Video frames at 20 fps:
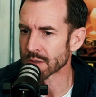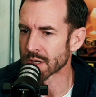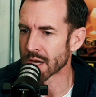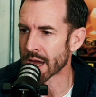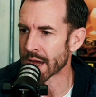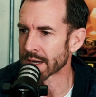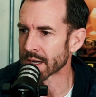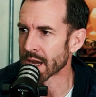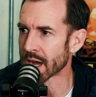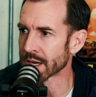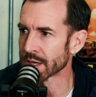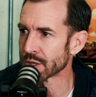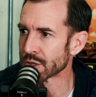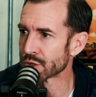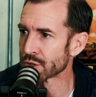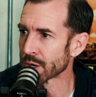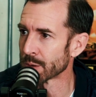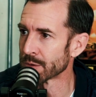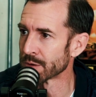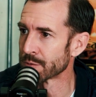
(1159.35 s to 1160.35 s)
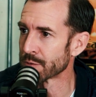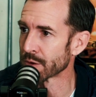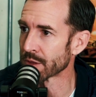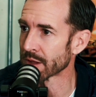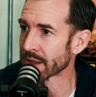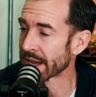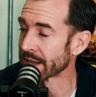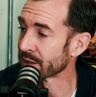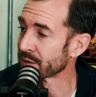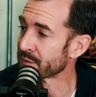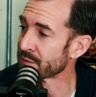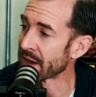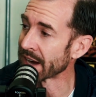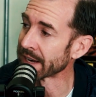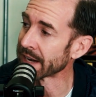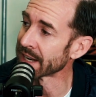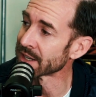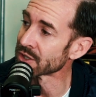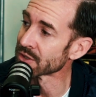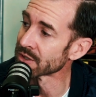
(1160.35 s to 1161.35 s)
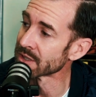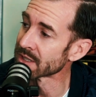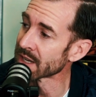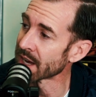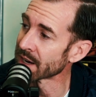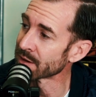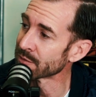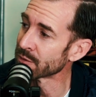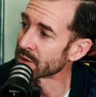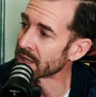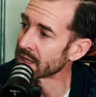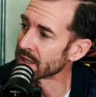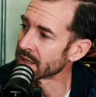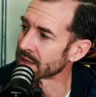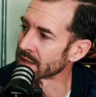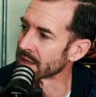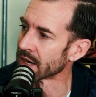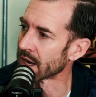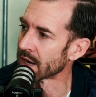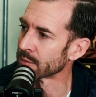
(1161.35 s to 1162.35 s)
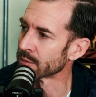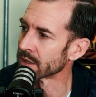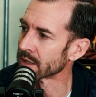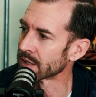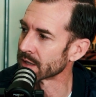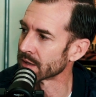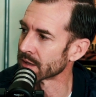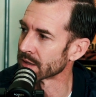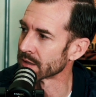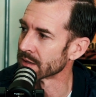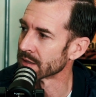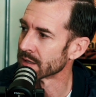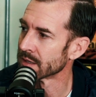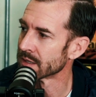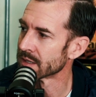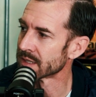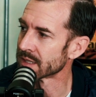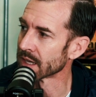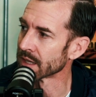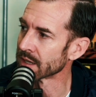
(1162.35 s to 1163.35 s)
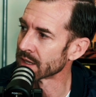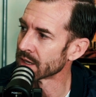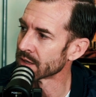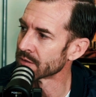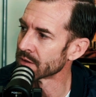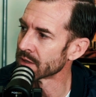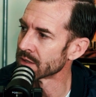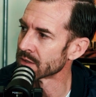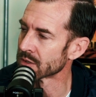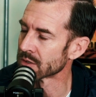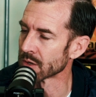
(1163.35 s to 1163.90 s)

had gotten in trouble for the financial side of weed, and not really the selling of it.